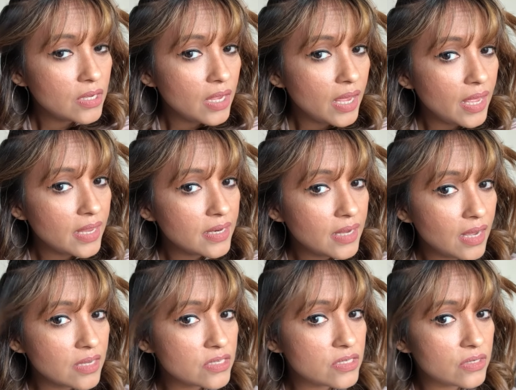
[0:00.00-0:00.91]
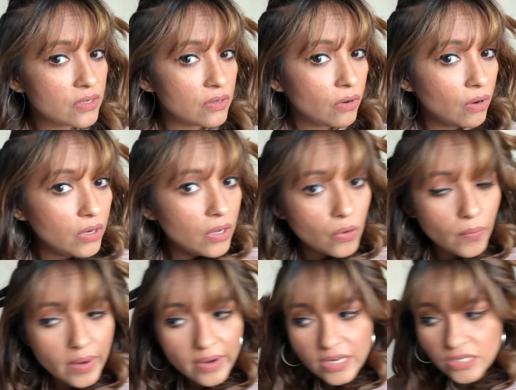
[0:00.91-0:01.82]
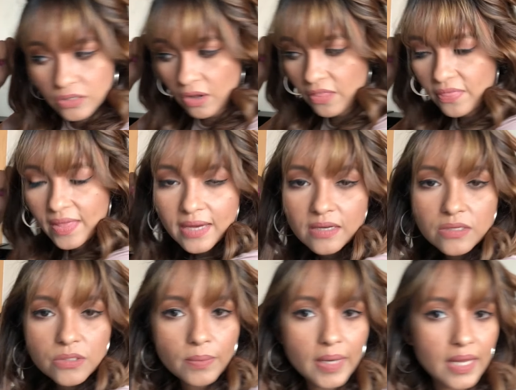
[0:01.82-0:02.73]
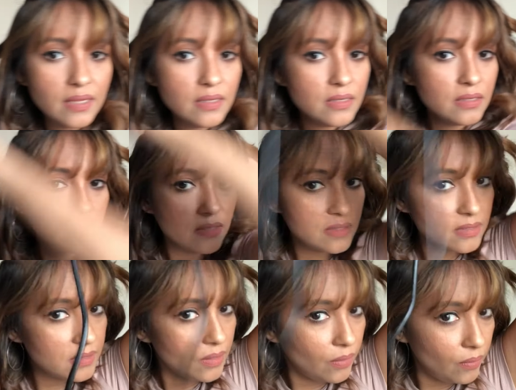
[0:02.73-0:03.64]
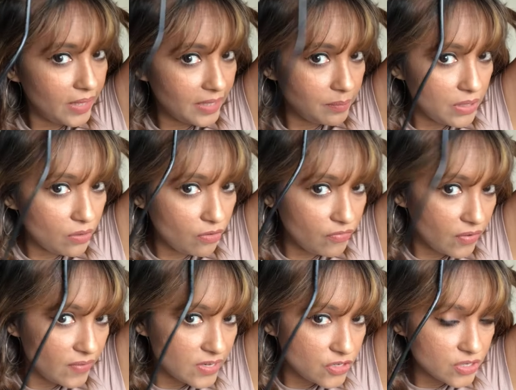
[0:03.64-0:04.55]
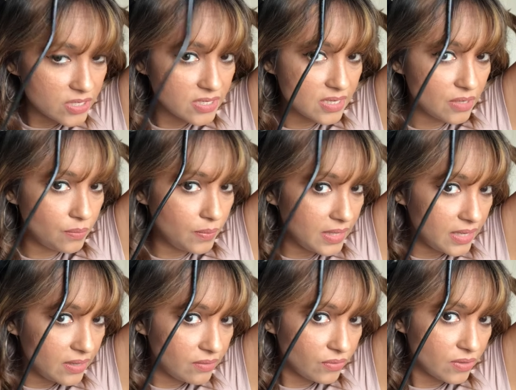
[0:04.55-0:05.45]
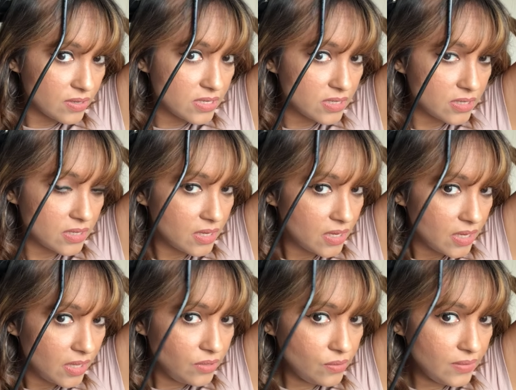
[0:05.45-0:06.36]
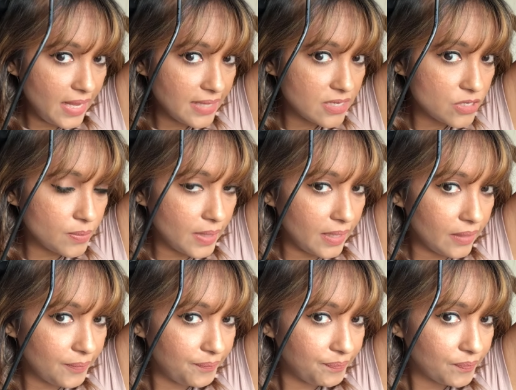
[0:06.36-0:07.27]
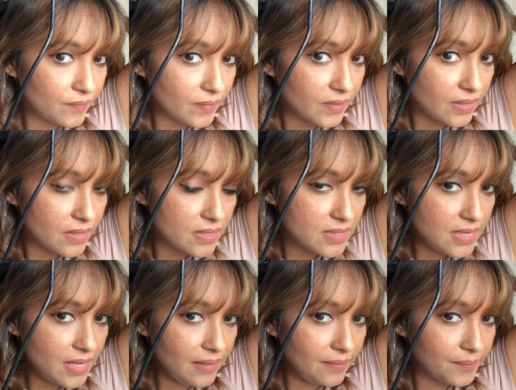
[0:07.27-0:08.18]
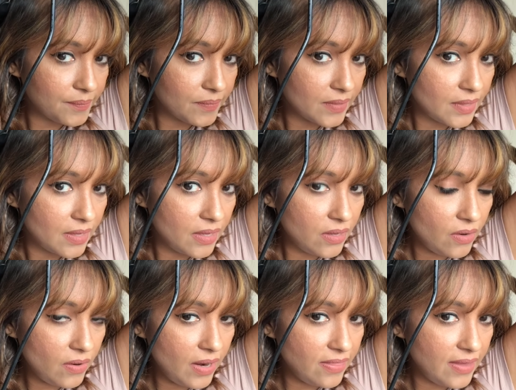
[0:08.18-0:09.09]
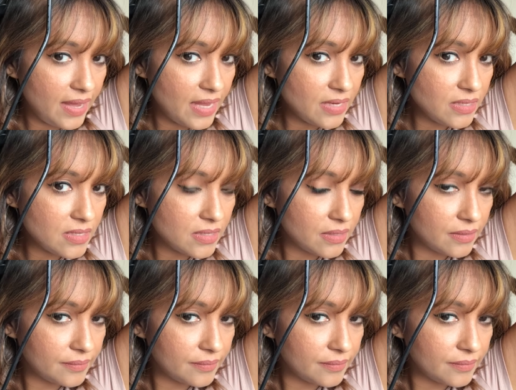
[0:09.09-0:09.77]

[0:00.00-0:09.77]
and answer all your queries on that as well. So let me know if you're interested. We could do that as well. See, here at the end,